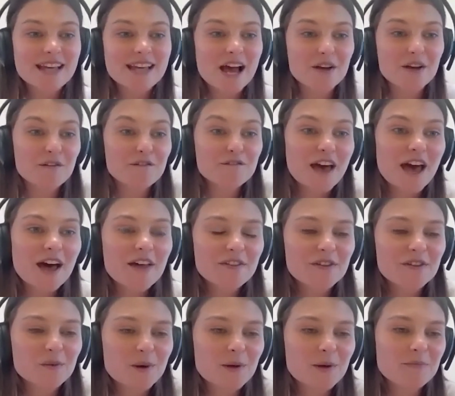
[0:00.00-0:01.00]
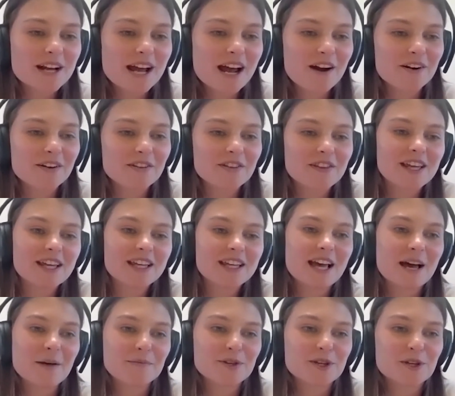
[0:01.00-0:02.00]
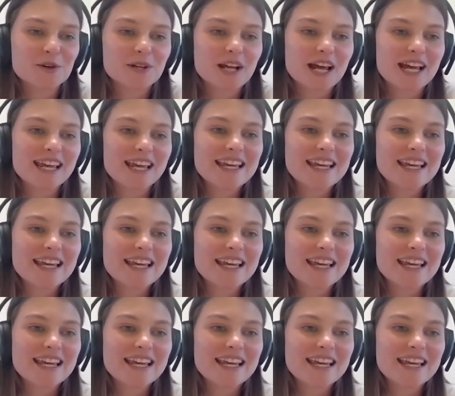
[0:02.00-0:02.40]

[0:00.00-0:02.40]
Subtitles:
how you found the webinar and the Q&A.